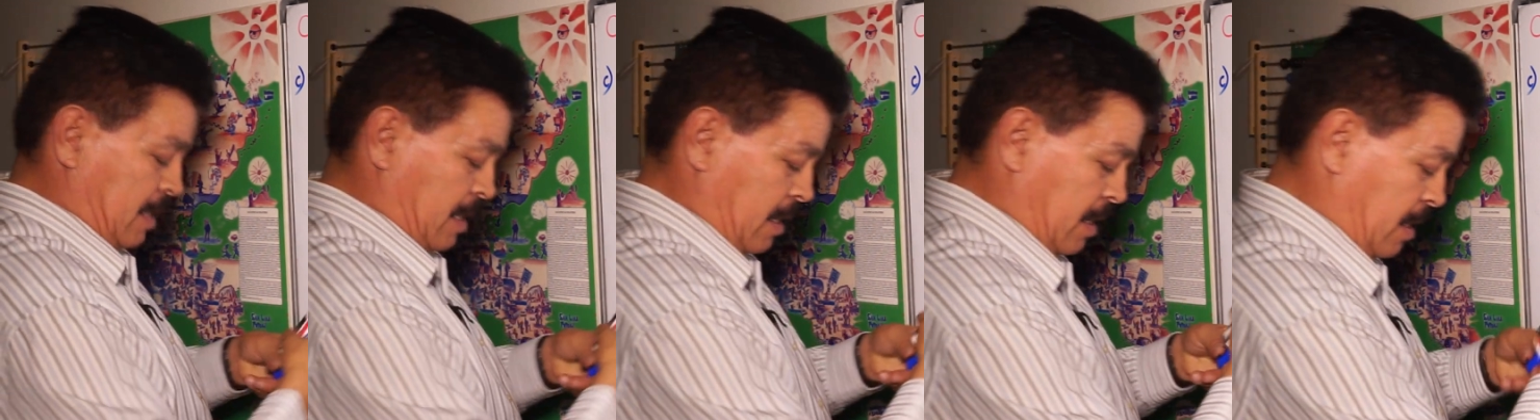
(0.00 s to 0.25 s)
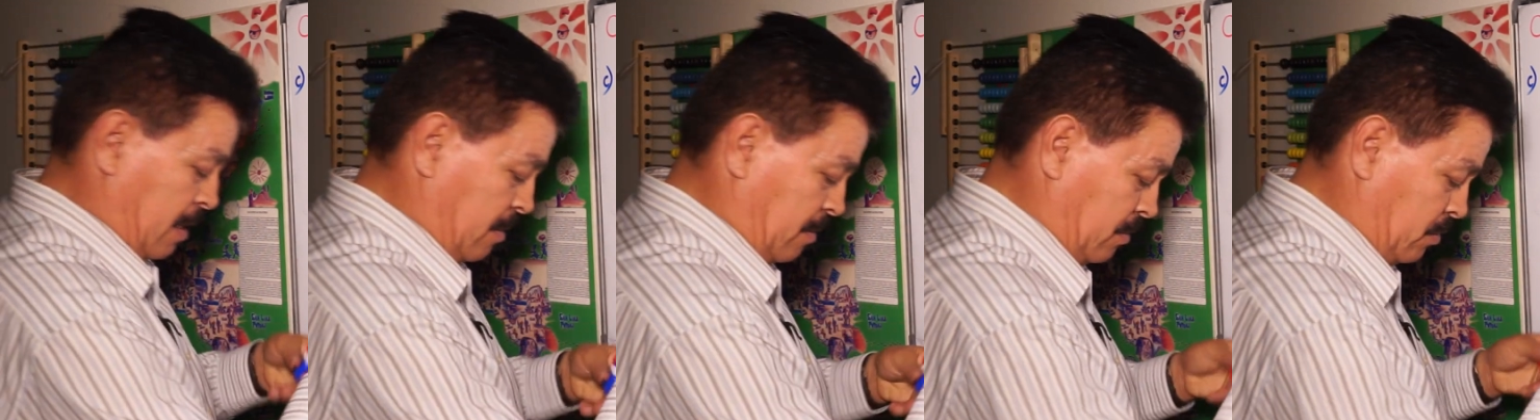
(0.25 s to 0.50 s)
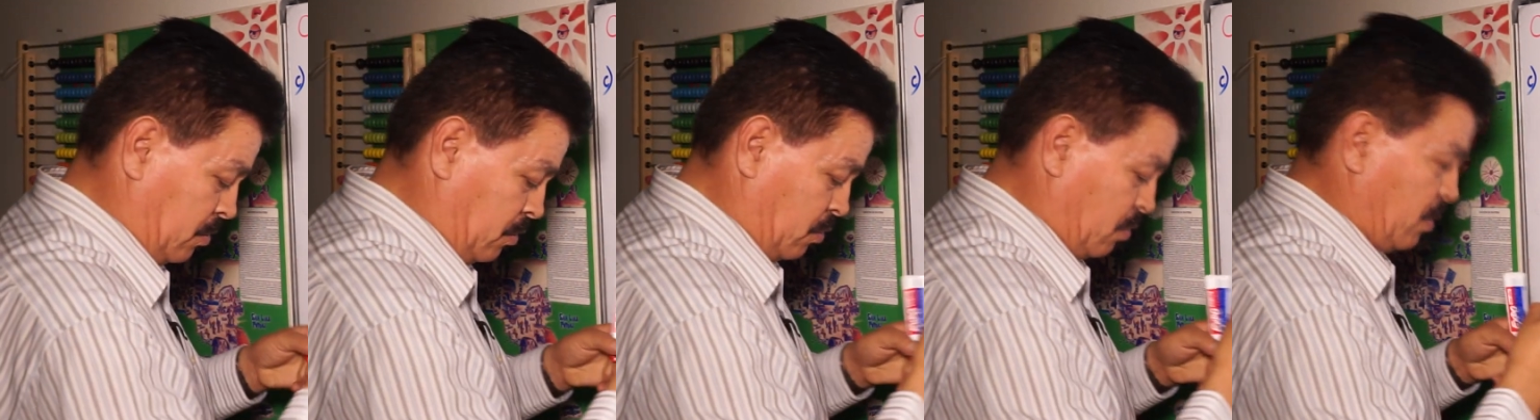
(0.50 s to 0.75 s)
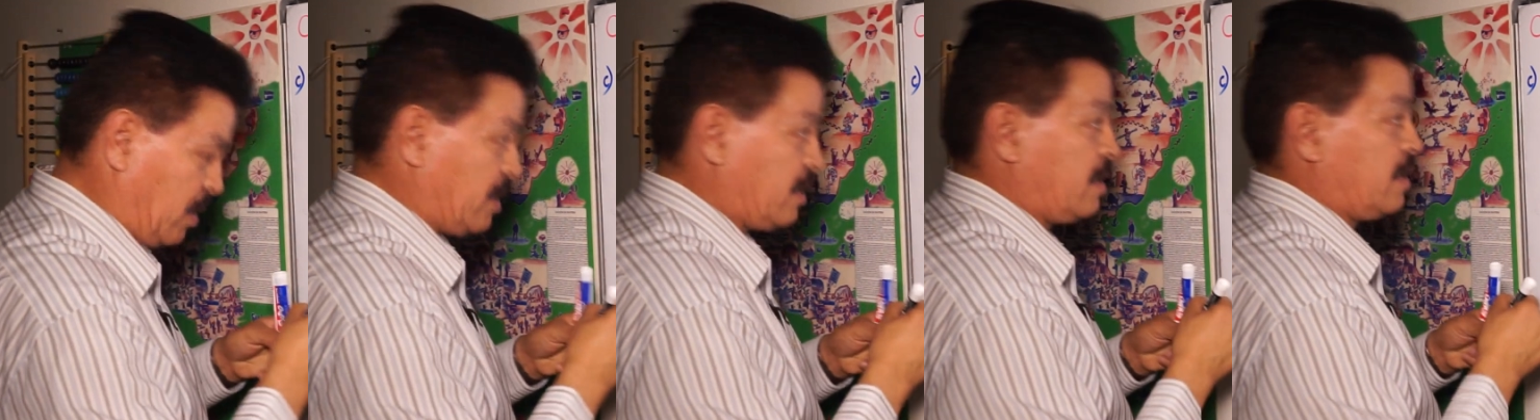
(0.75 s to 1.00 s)
I, I'm going to
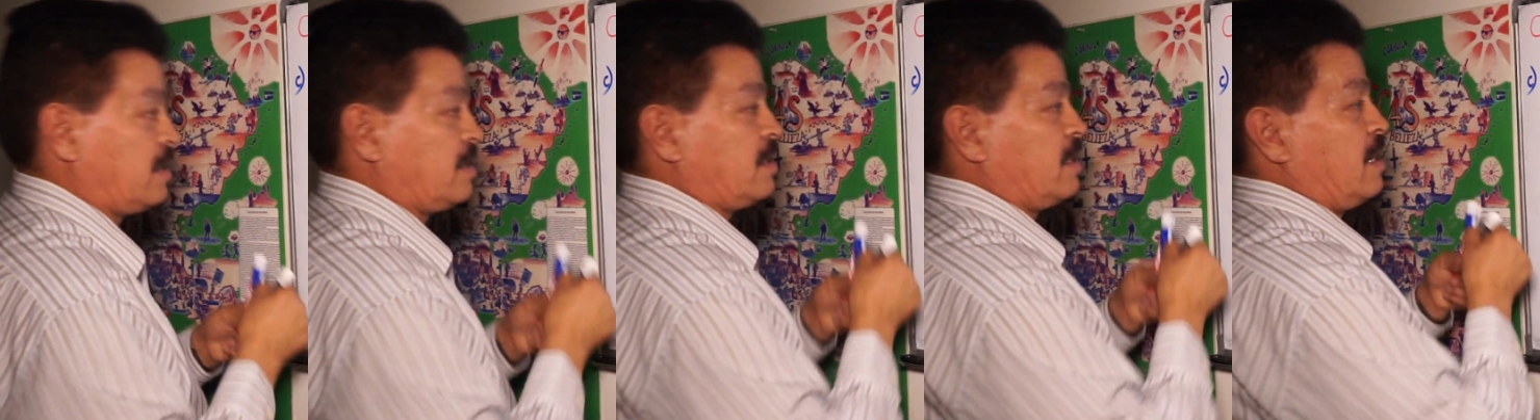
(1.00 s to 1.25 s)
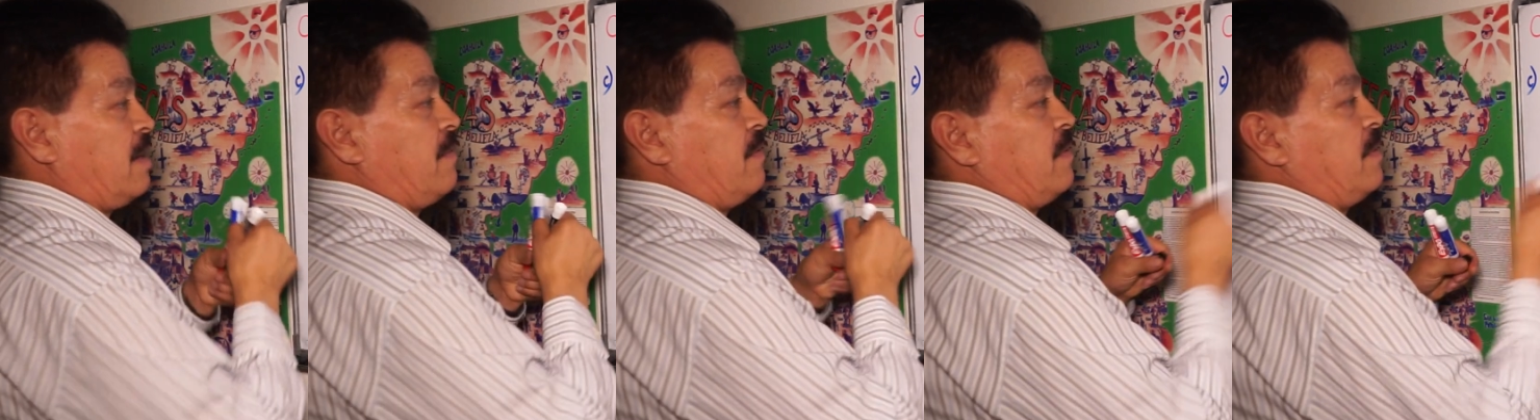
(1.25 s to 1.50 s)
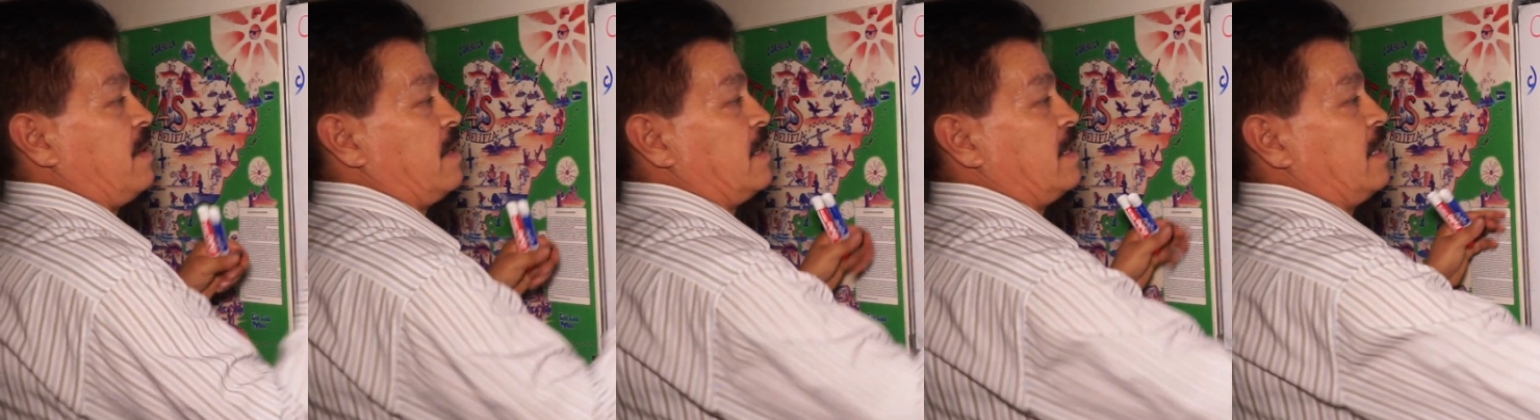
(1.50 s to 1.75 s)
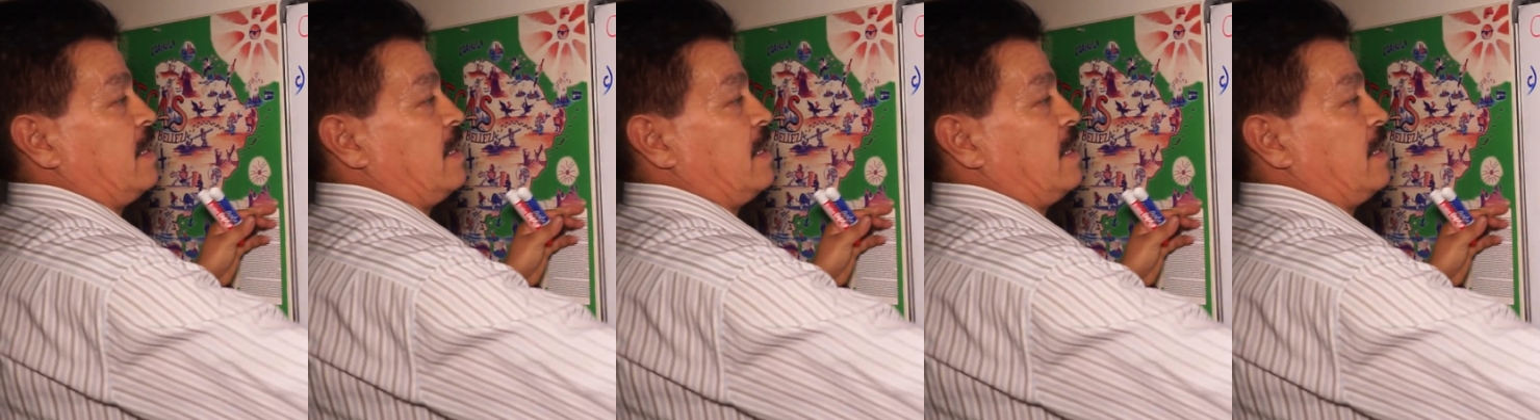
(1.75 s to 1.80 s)
write this graph like